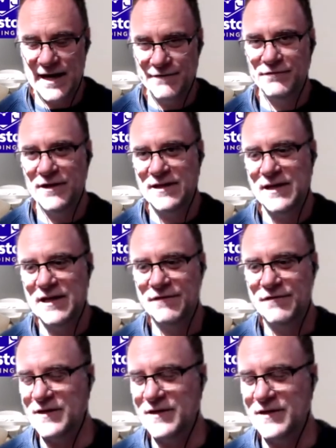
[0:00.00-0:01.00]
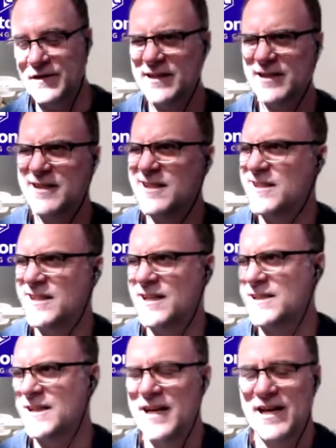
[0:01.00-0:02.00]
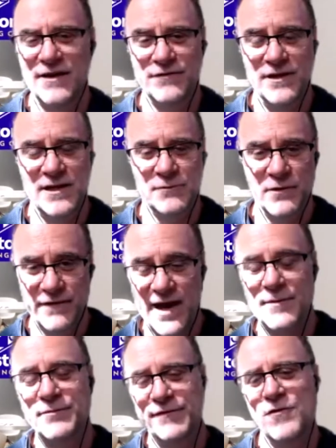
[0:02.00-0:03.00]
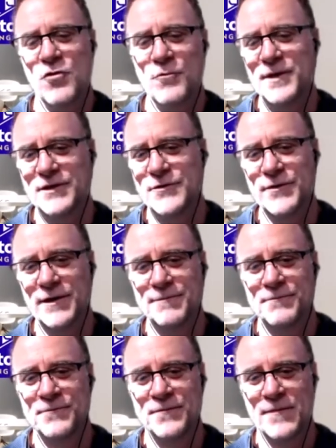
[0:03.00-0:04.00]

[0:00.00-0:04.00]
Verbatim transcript: every year for the last six and a half years, we've outperformed Bitcoin.